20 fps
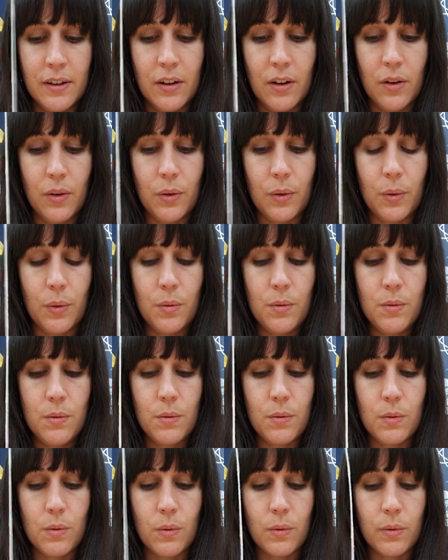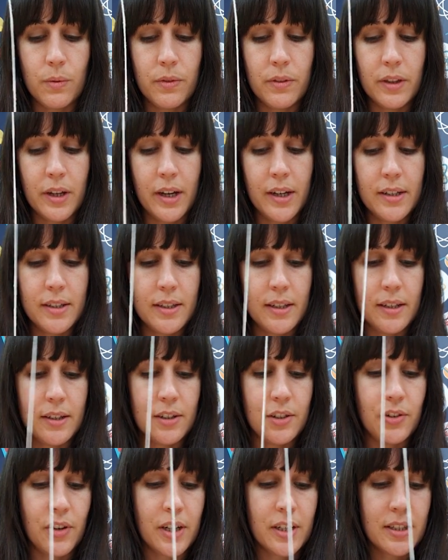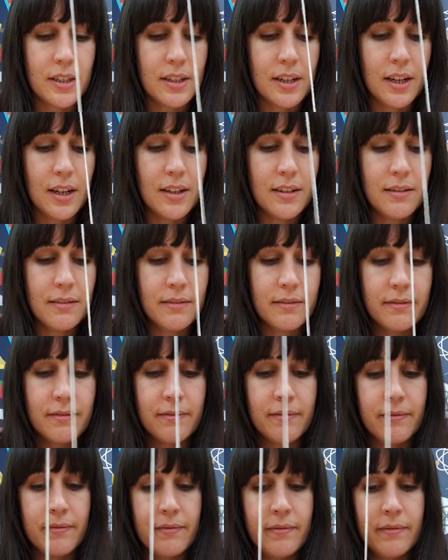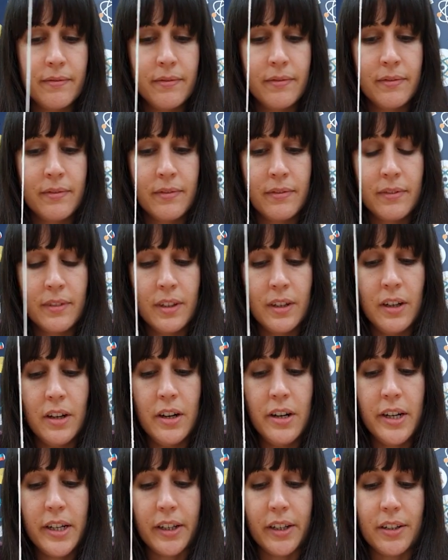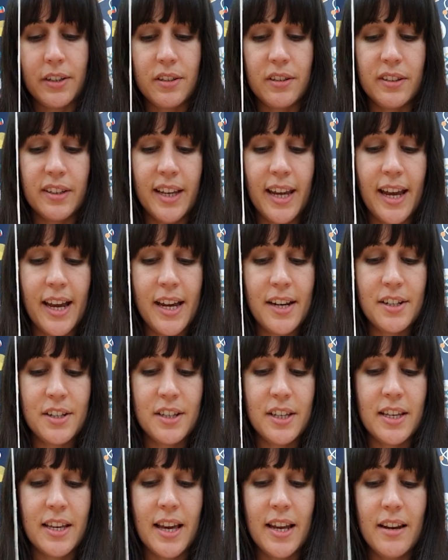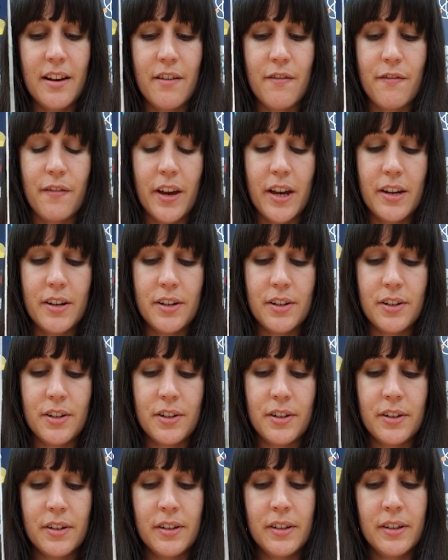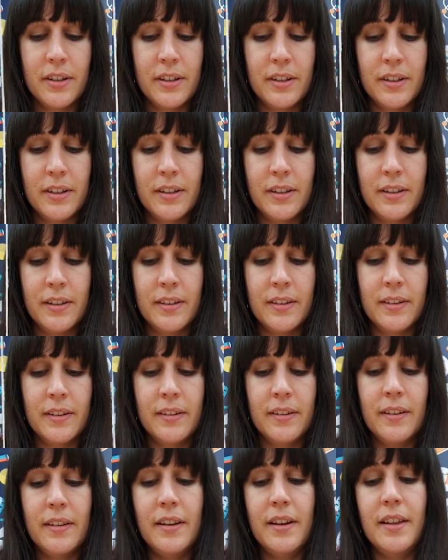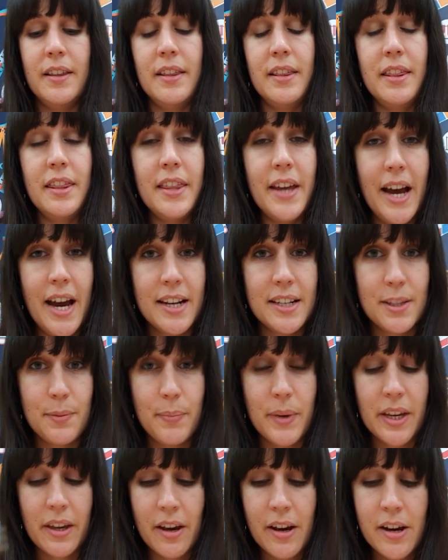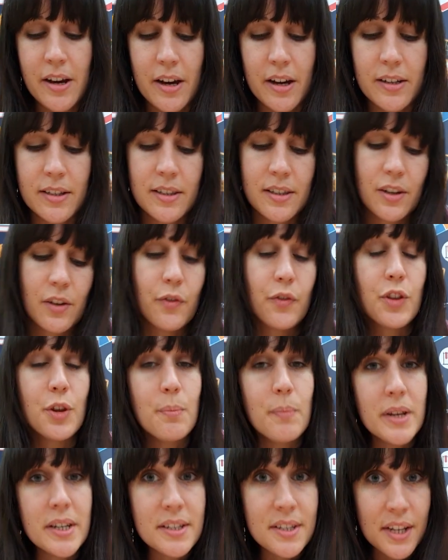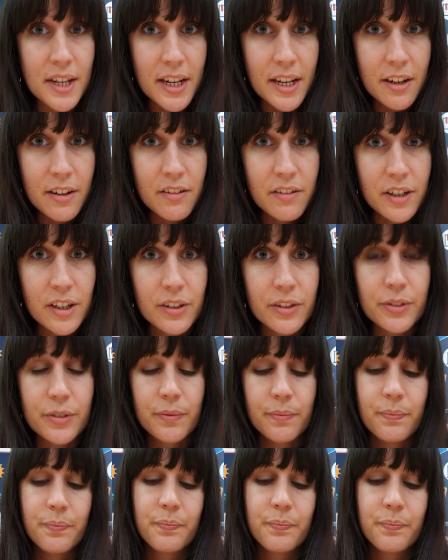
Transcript: Oh, that's interesting. I couldn't catch the yellow fish. And that's because of the material